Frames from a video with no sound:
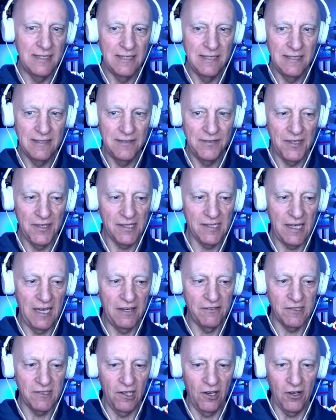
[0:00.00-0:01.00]
The
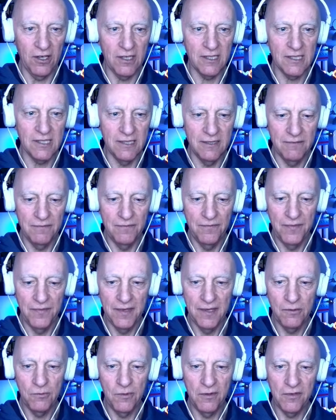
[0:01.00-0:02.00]
safe's locked.
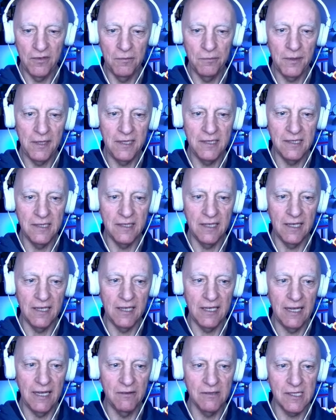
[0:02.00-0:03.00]
We've completed the
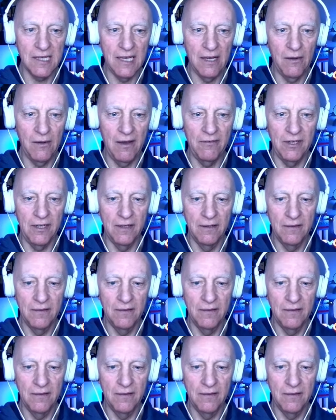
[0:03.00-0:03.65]
encounter, however.